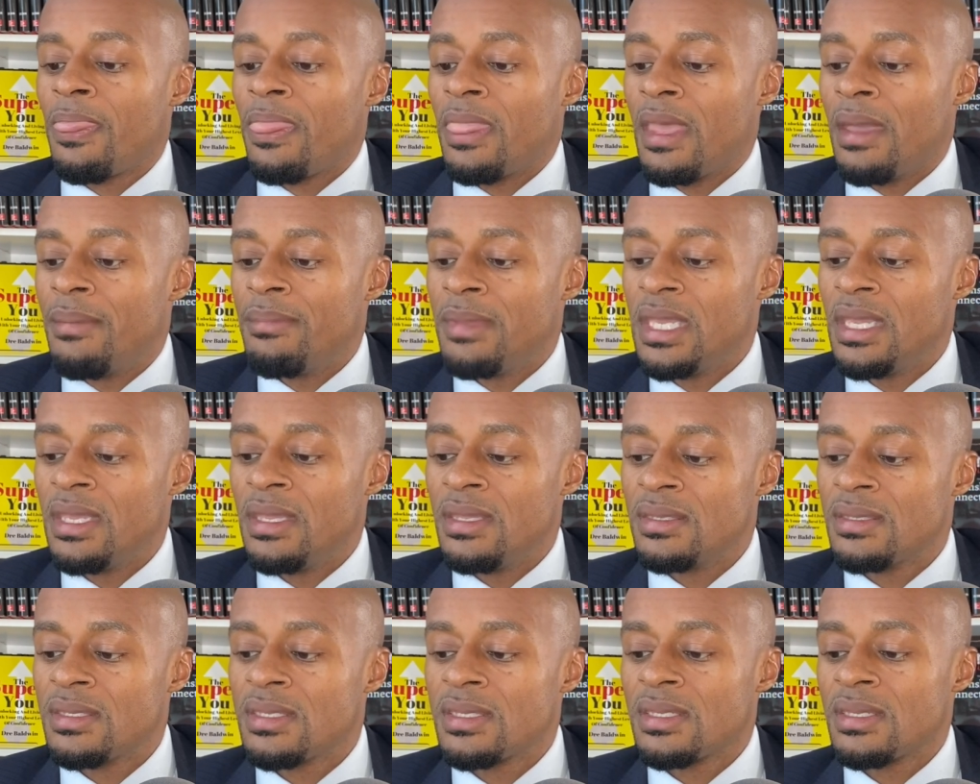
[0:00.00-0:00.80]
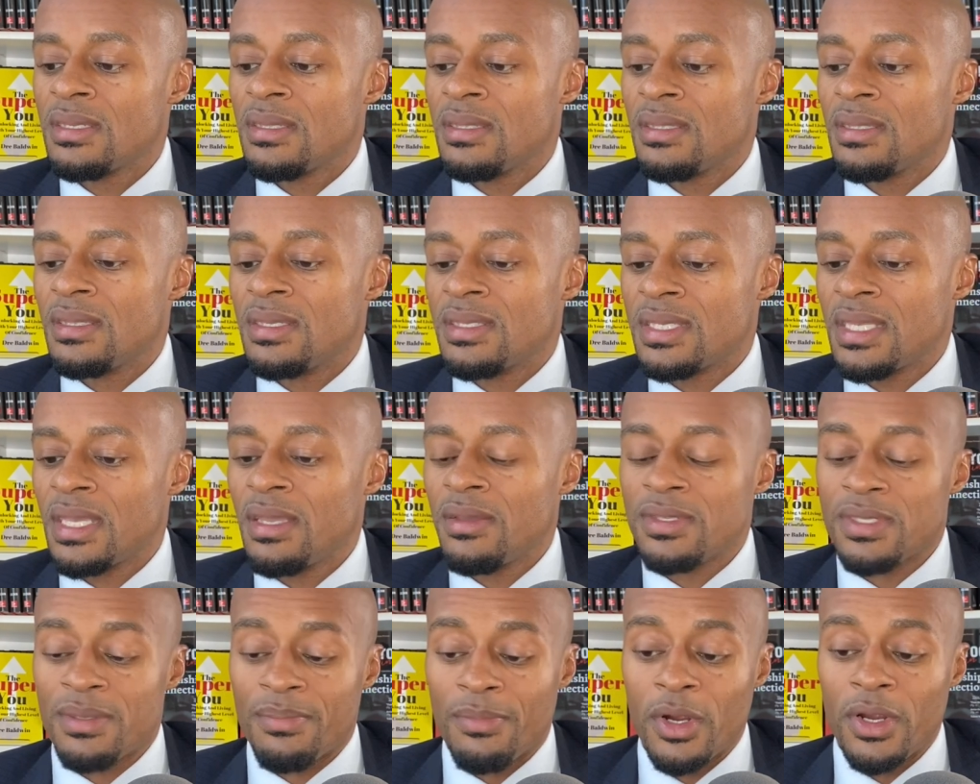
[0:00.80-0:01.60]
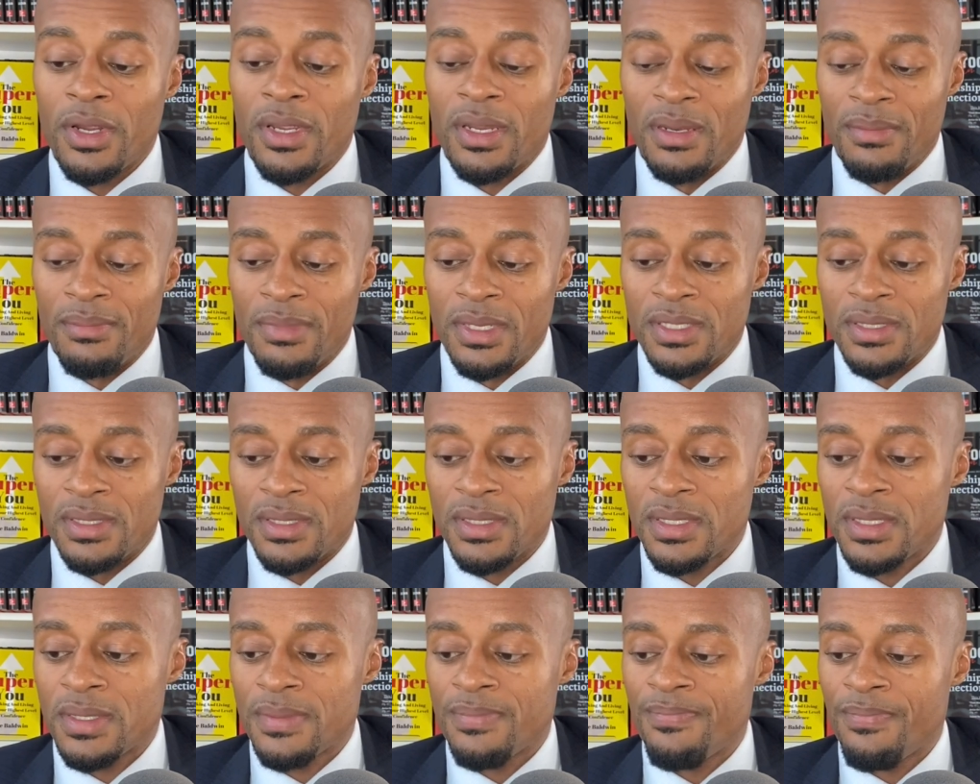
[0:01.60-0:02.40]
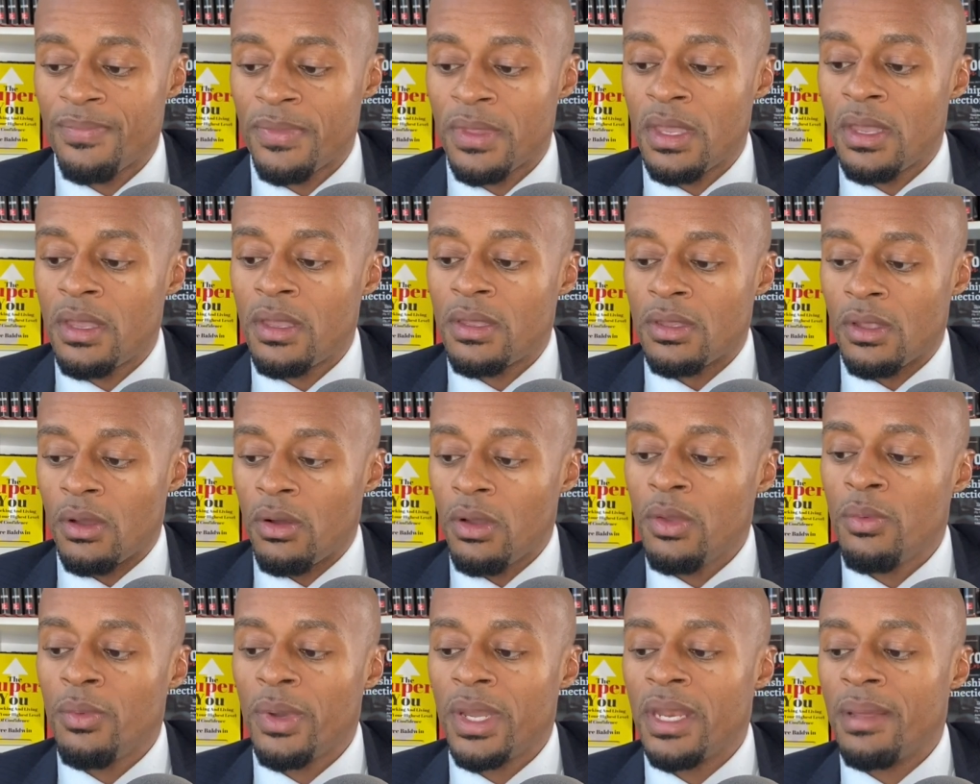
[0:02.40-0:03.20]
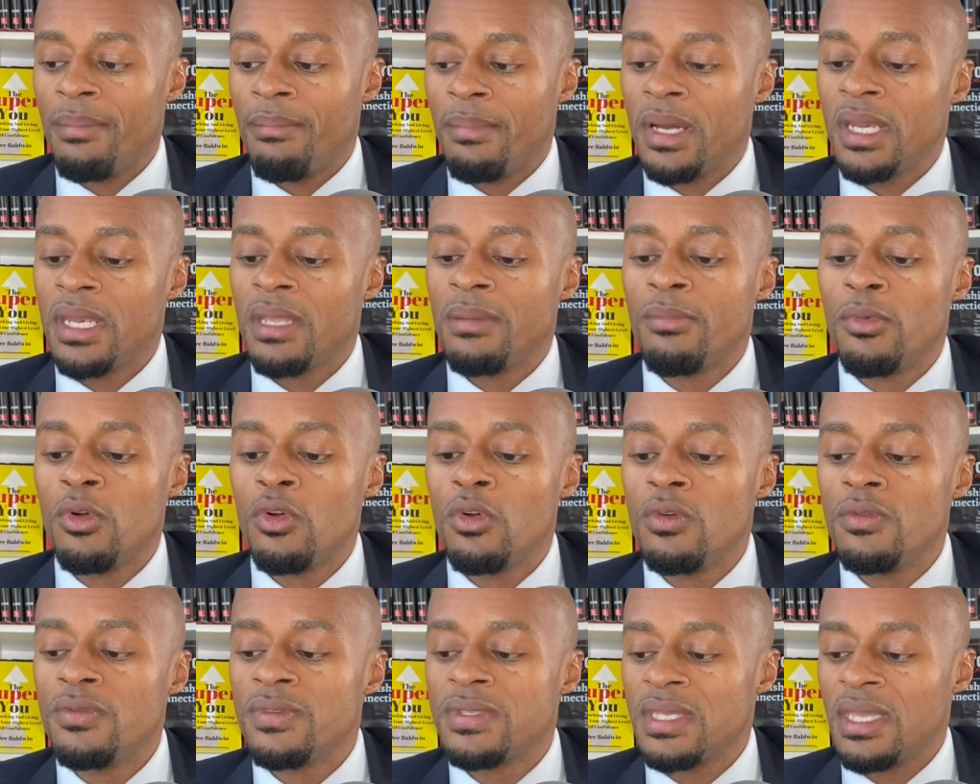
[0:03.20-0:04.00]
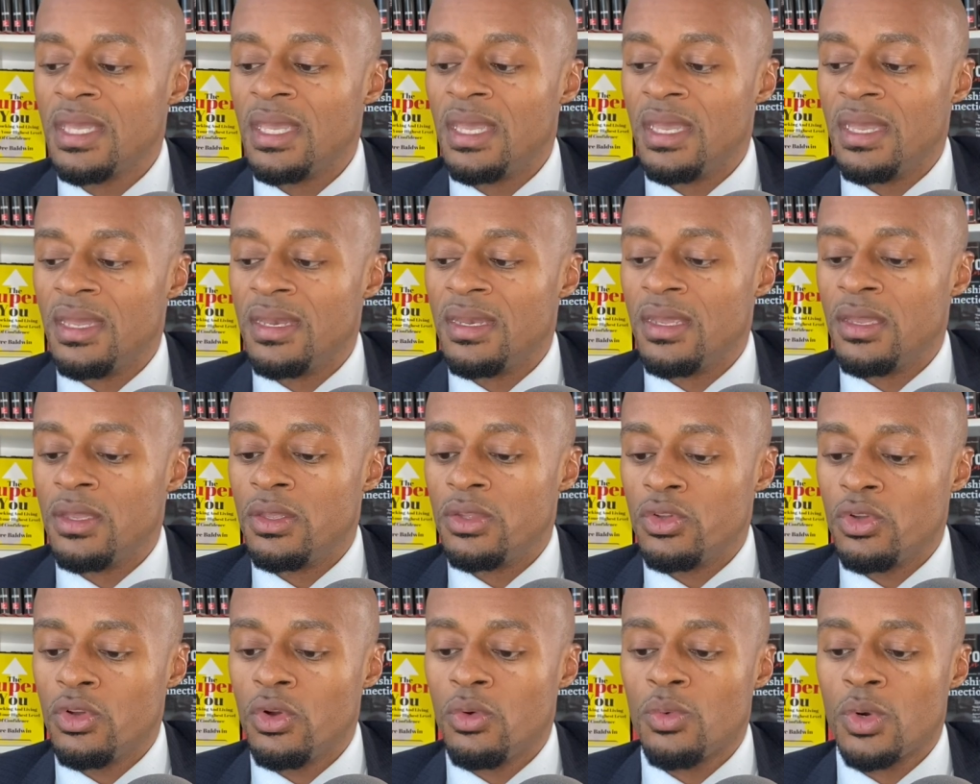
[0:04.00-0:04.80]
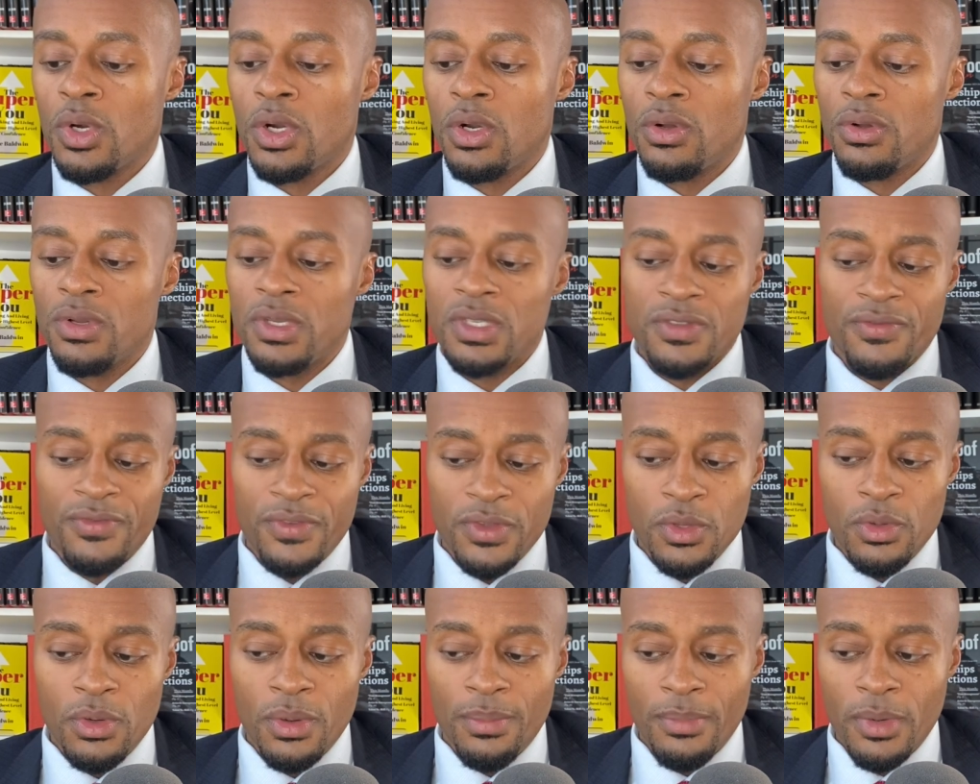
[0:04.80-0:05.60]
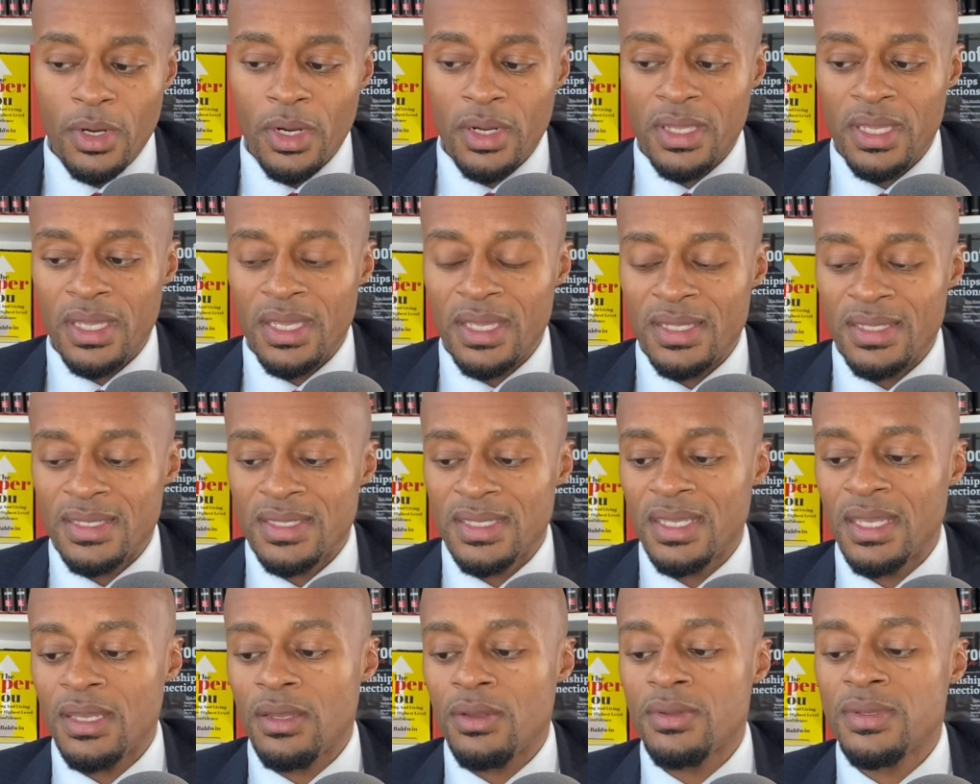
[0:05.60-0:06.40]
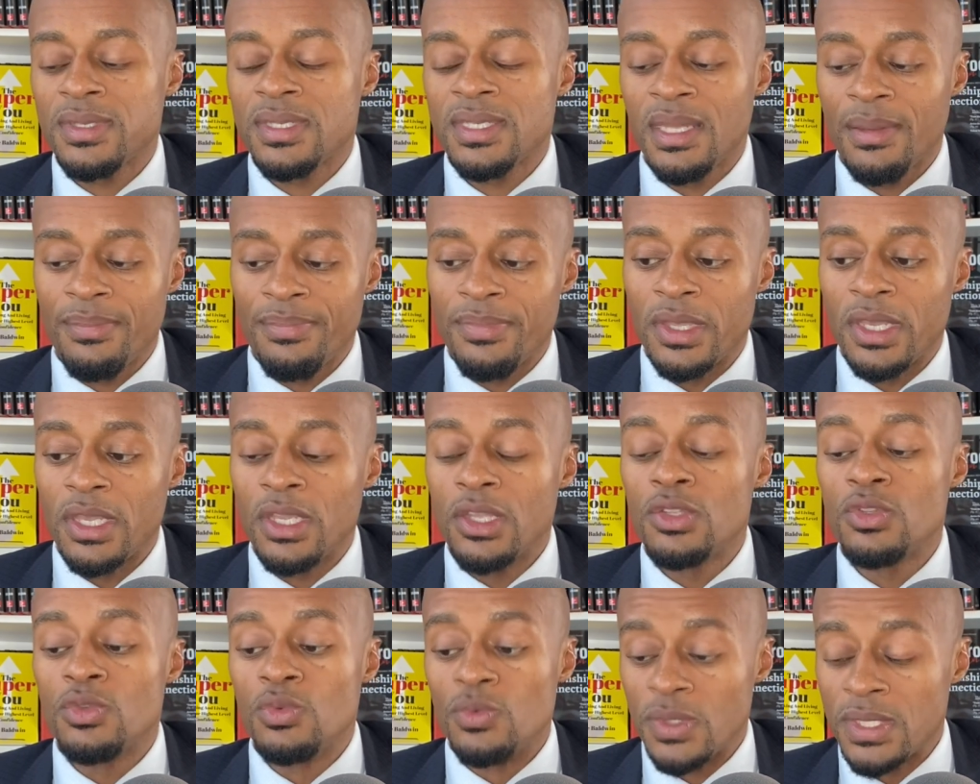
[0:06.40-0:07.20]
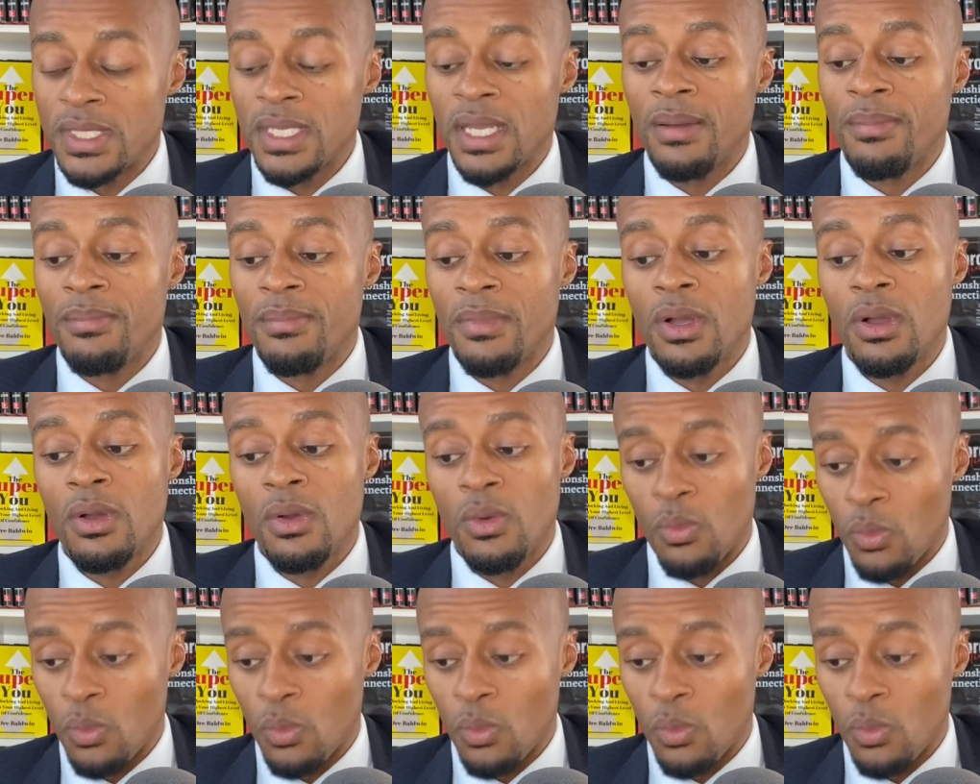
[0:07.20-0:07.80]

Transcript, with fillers: That means the sales and marketing business. The only way that money moves in your world is for you to market and sell something to someone.